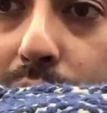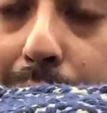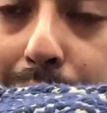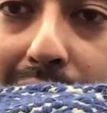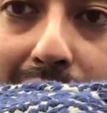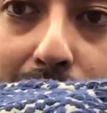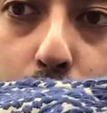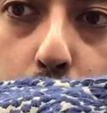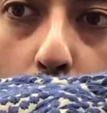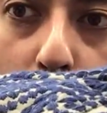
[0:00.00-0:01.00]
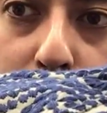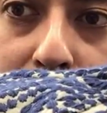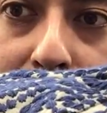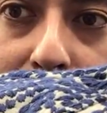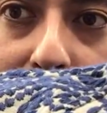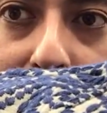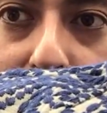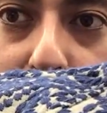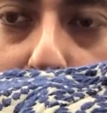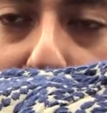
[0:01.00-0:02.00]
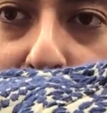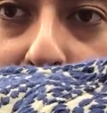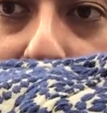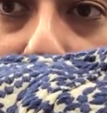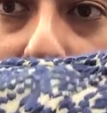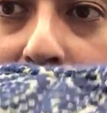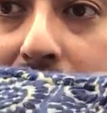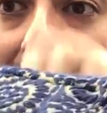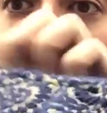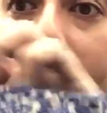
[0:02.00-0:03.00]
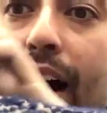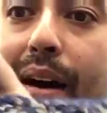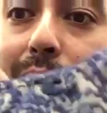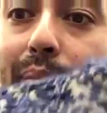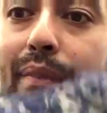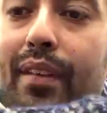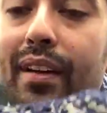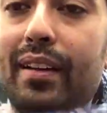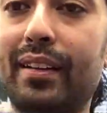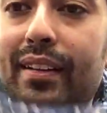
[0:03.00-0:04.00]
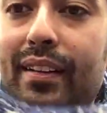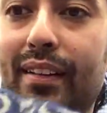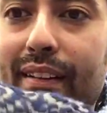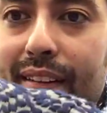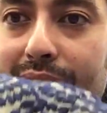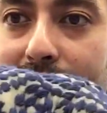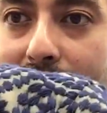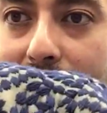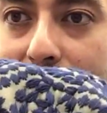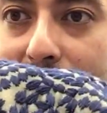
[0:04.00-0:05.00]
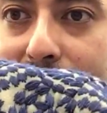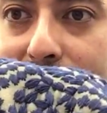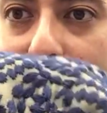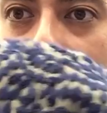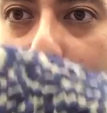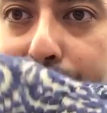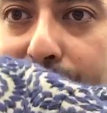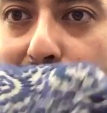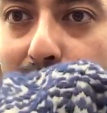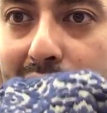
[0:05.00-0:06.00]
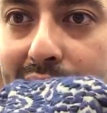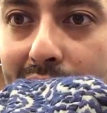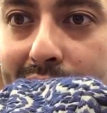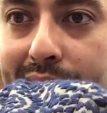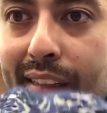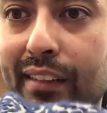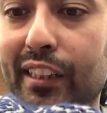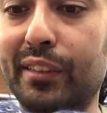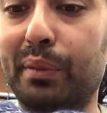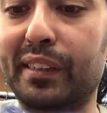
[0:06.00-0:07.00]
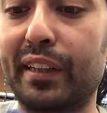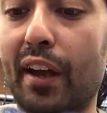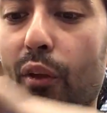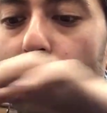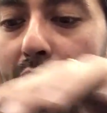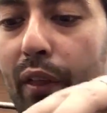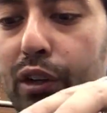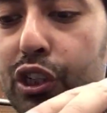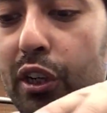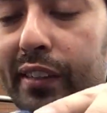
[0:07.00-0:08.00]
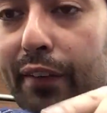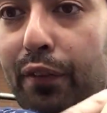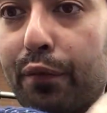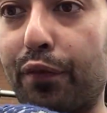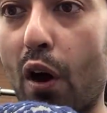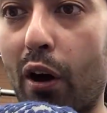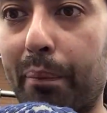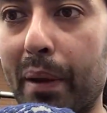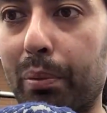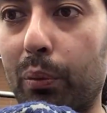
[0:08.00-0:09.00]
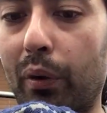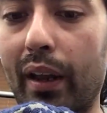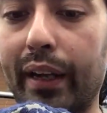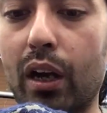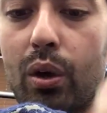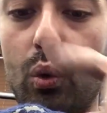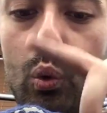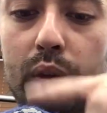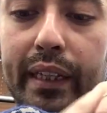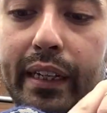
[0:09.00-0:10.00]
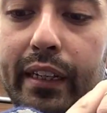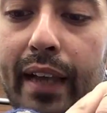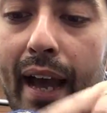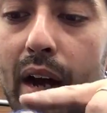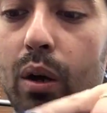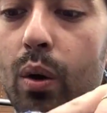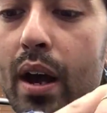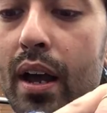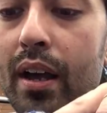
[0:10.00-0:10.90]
completely woven into the material. Um, yeah, it's absolutely nuts. This was another one of those shirts that from far people were like, holy cow.